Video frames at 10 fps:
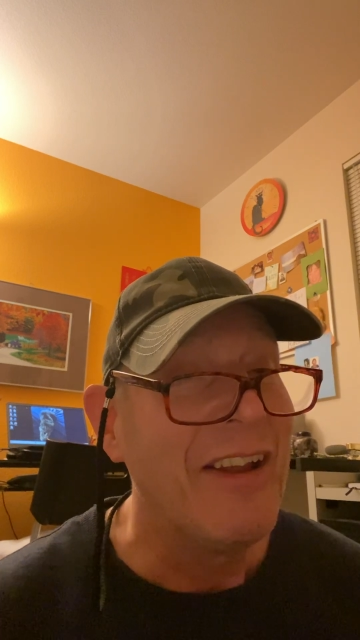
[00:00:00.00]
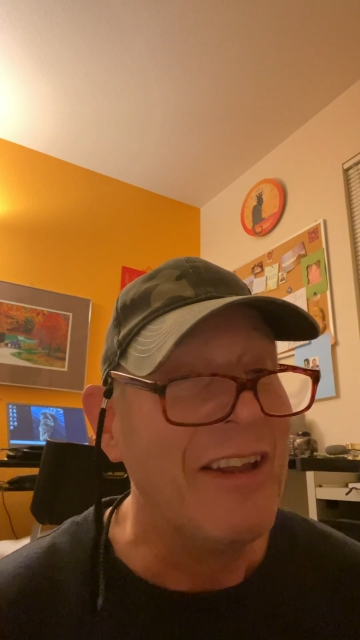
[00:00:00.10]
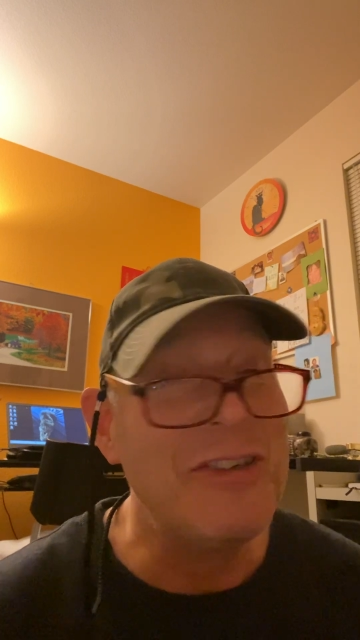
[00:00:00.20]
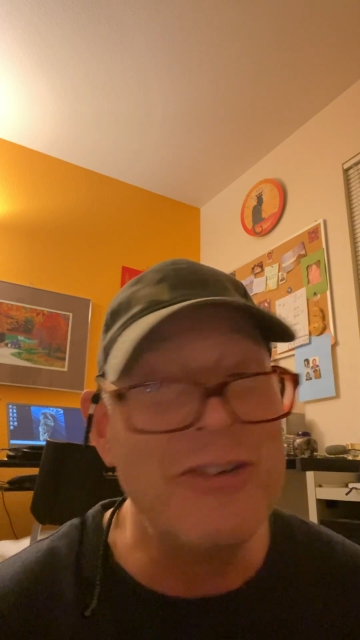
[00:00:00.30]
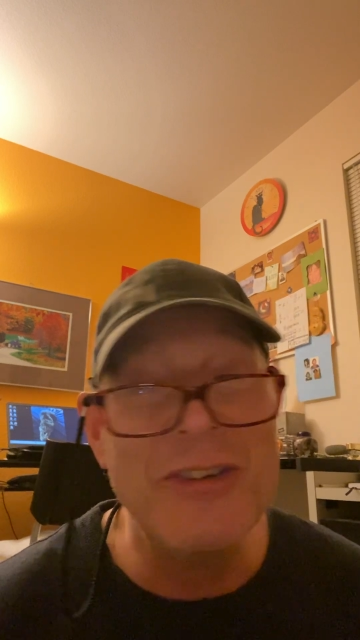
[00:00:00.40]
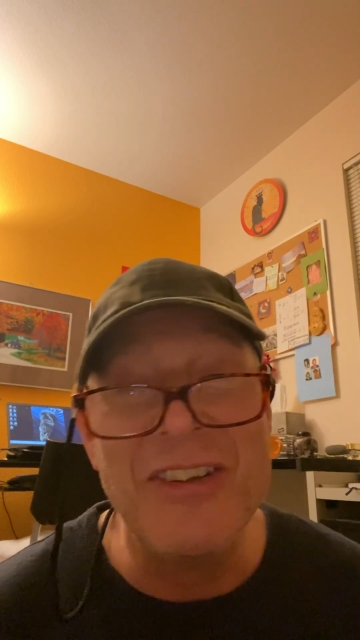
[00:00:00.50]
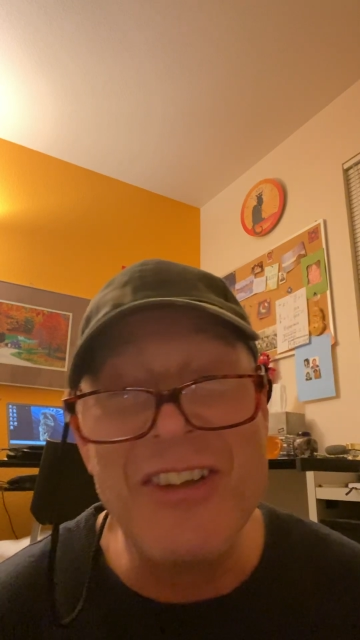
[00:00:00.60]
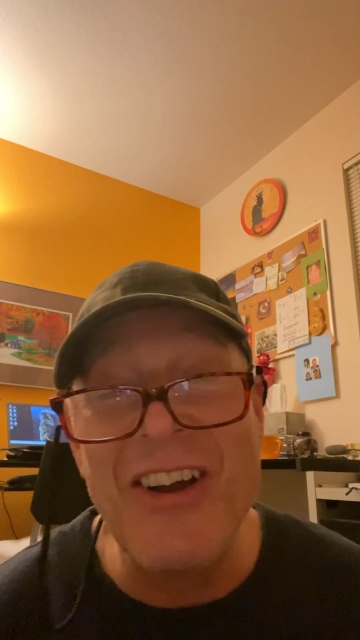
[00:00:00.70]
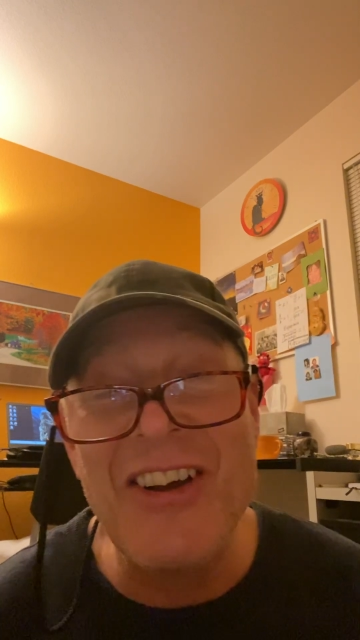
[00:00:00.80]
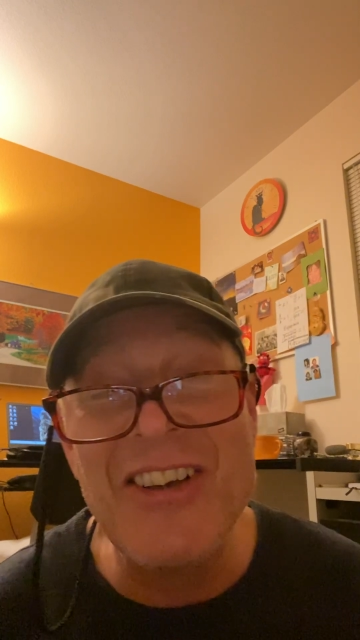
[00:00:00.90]
You should have
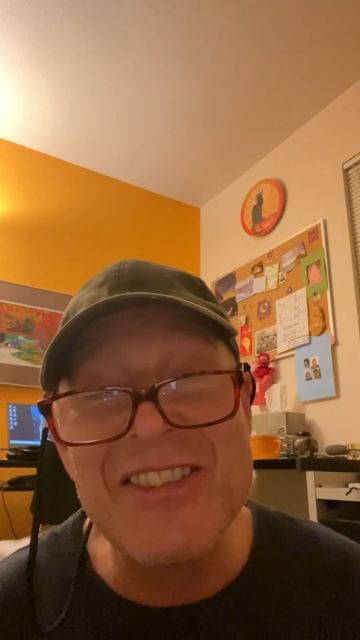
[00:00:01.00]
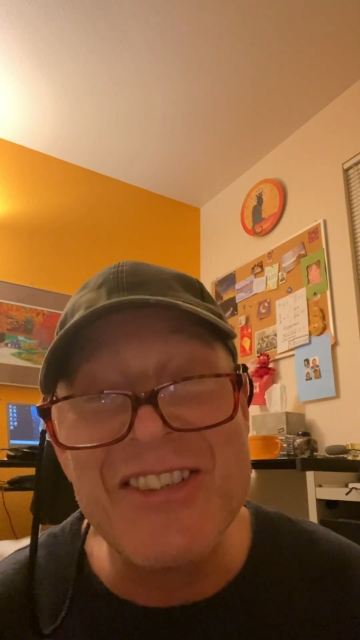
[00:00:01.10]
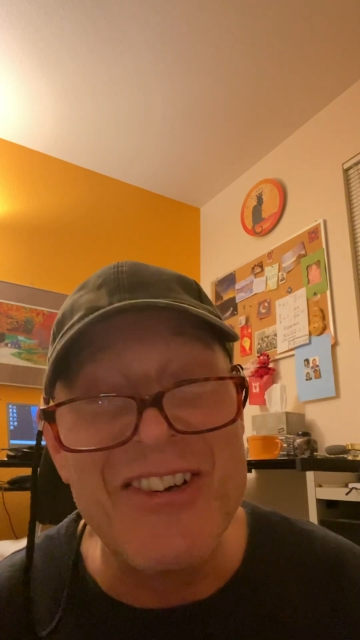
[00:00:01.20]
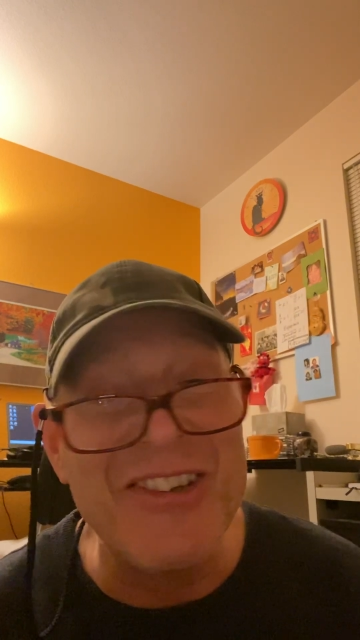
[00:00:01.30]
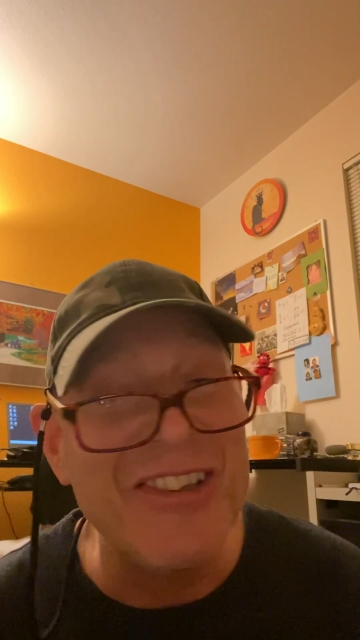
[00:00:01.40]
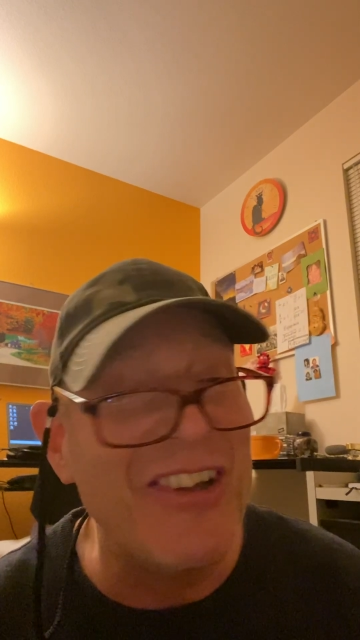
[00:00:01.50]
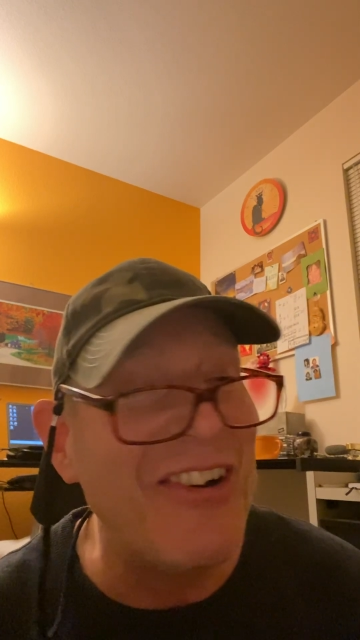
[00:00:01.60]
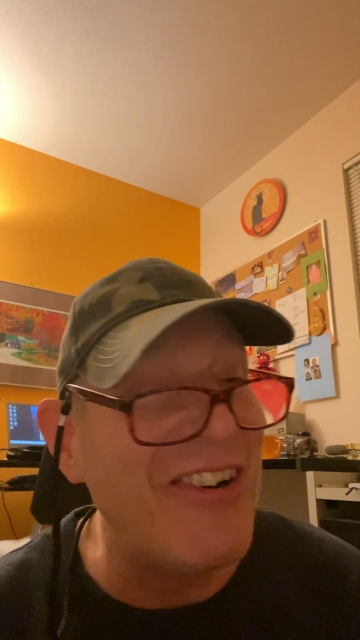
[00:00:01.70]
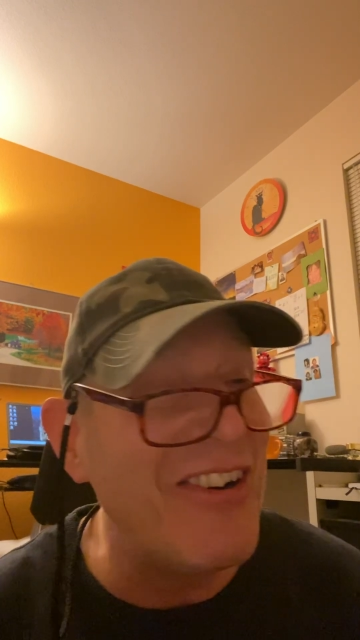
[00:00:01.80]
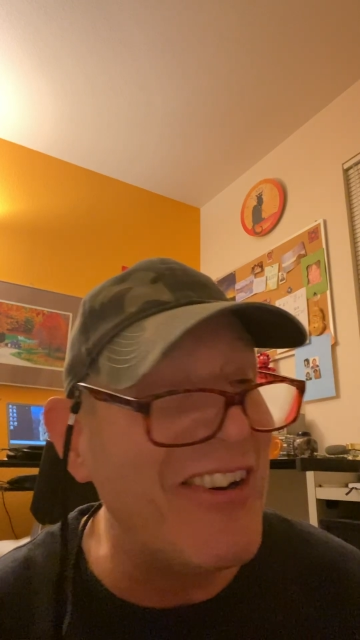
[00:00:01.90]
done so
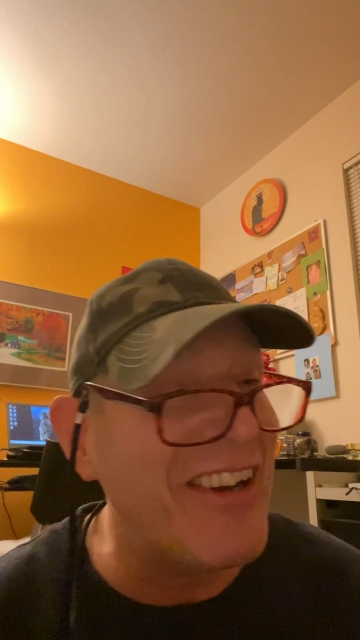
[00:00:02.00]
long